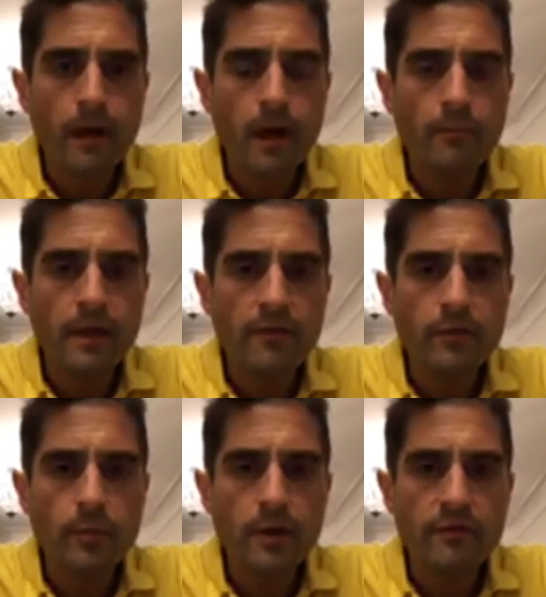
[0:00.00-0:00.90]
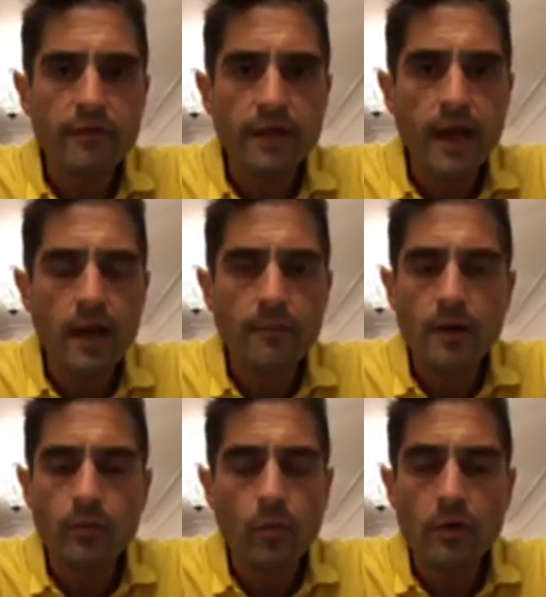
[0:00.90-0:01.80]
if you're perfectly
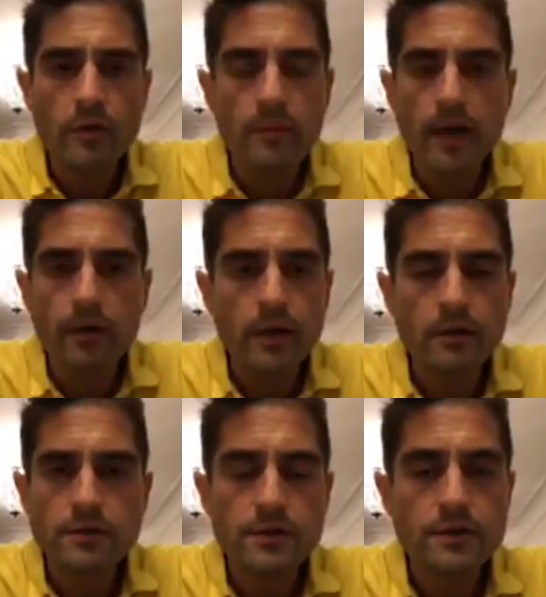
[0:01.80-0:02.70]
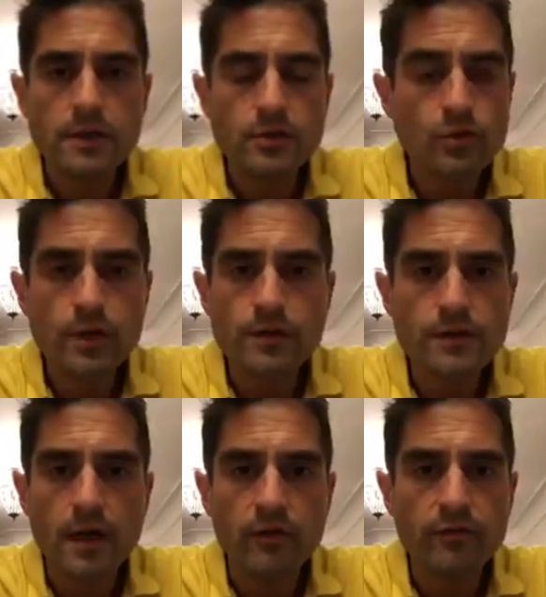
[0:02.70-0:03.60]
happy, I wouldn't worry about it. Just enjoy
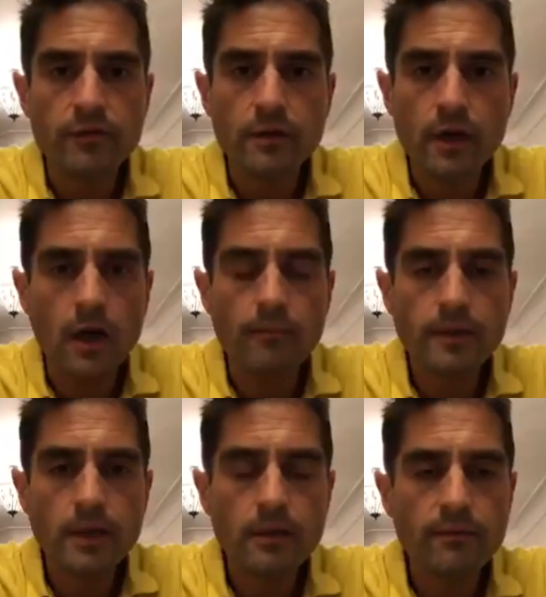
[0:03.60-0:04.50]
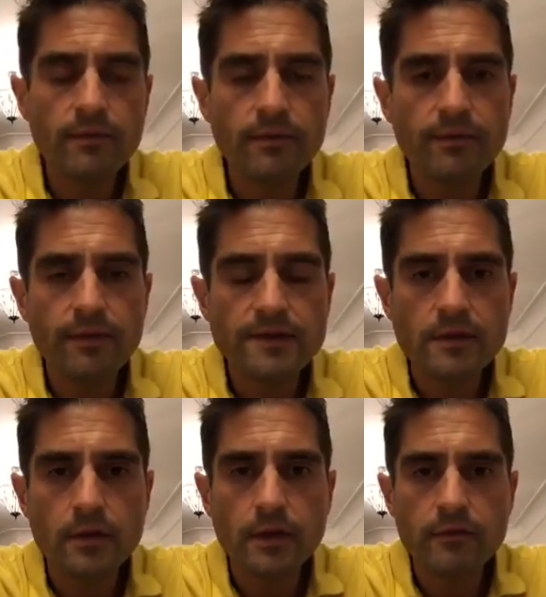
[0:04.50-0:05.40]
yourself. There's
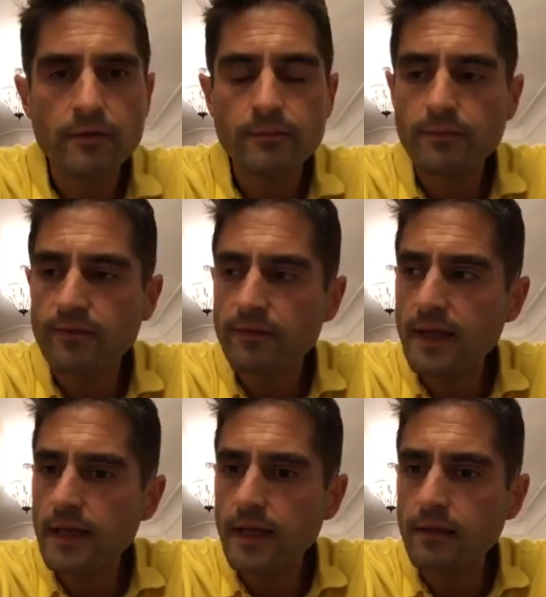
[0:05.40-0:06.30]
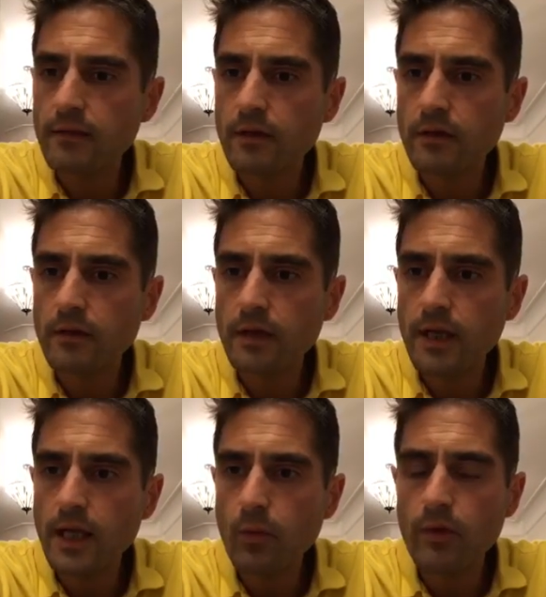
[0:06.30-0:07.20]
kind of a feeling that
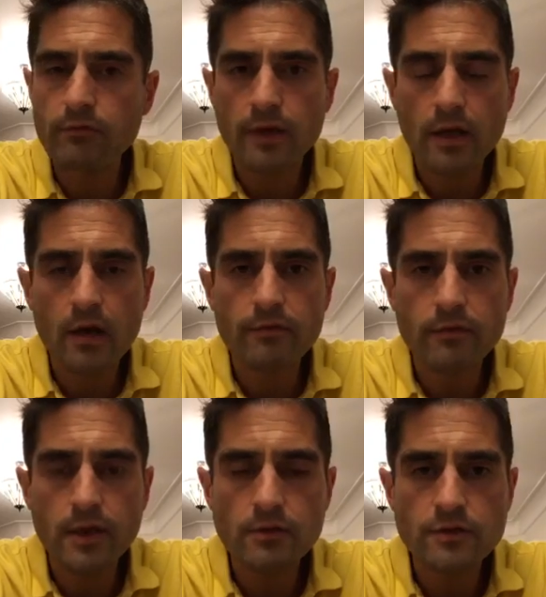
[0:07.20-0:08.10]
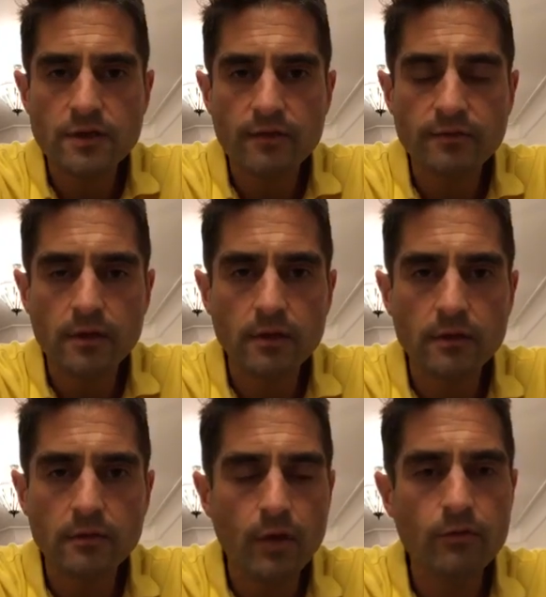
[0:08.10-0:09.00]
with recovery, you just have to
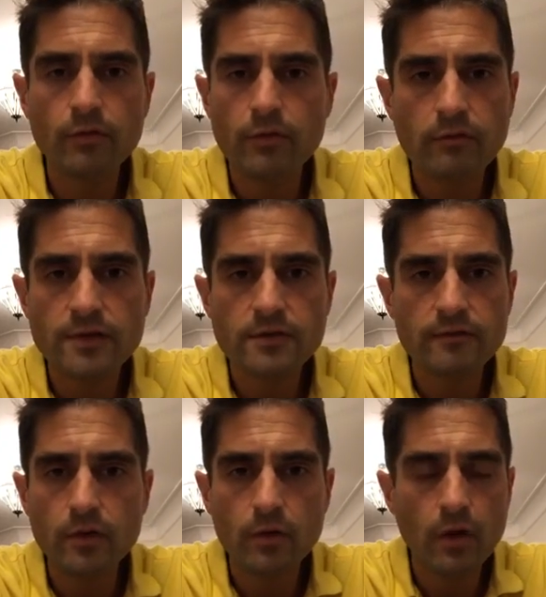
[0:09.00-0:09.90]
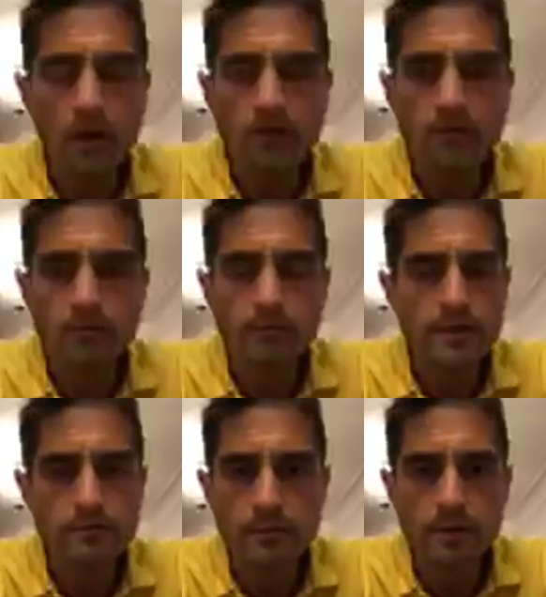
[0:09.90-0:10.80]
go through the rest of your life
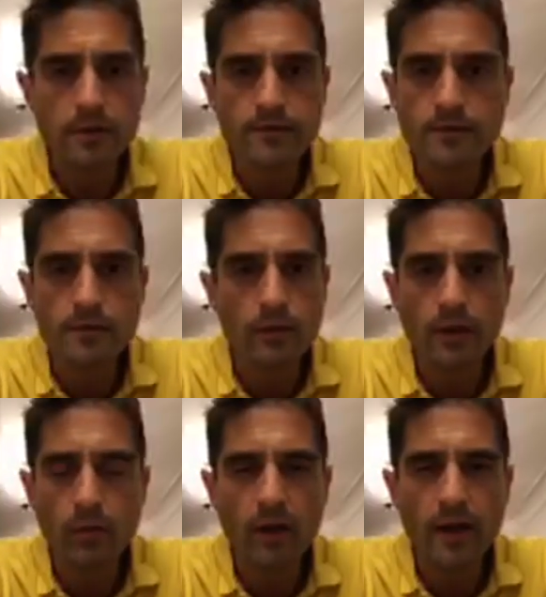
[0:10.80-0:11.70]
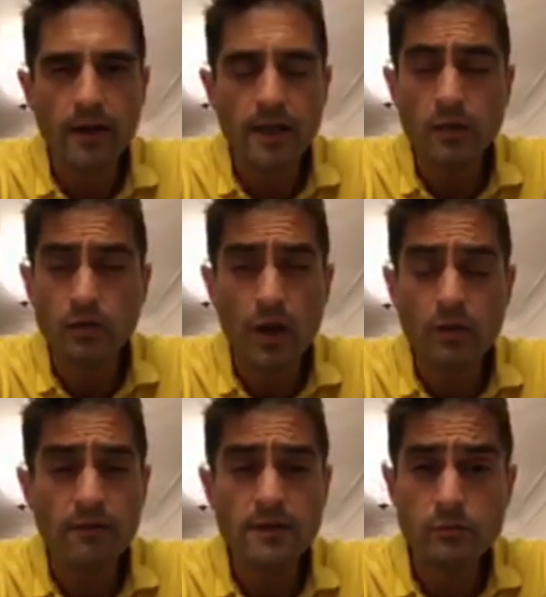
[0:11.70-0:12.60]
miserable and slogging away at it. You
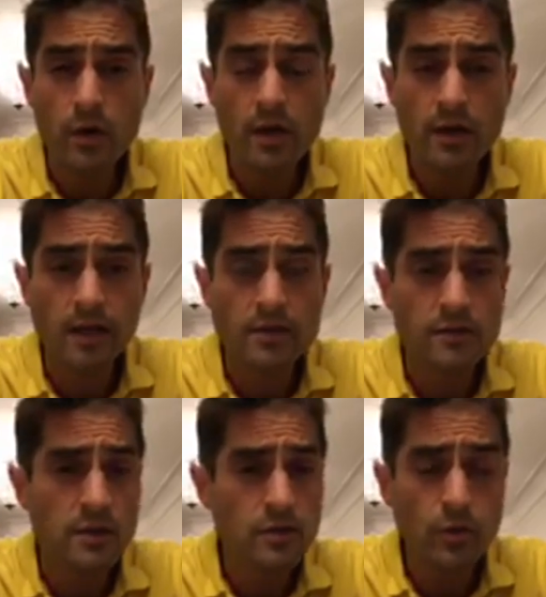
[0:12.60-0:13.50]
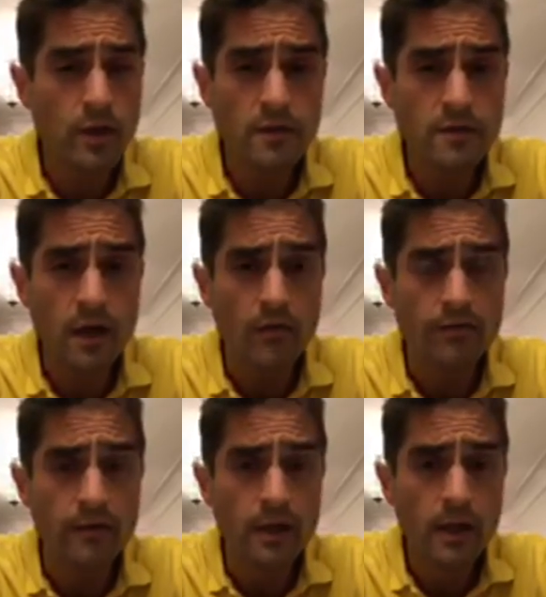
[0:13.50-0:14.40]
don't. If it's working, just enjoy yourself.